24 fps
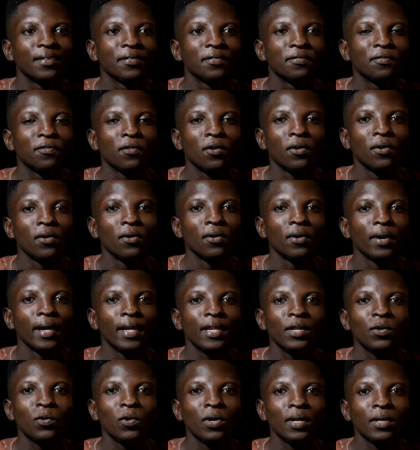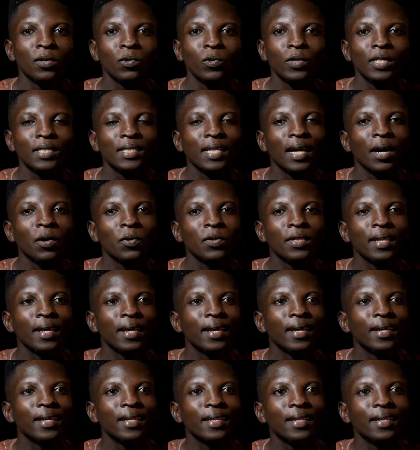For anyone who is out
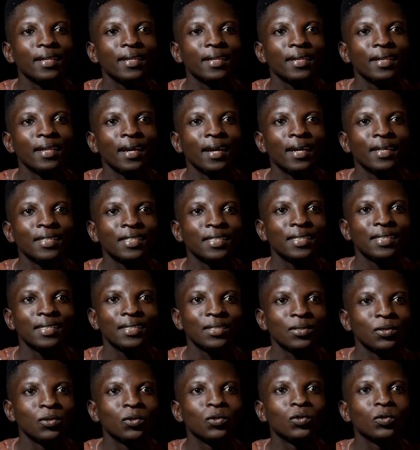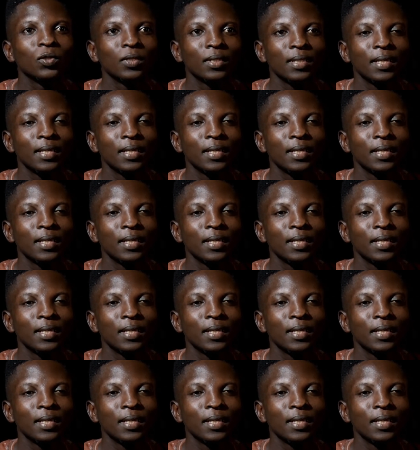there that's, you know,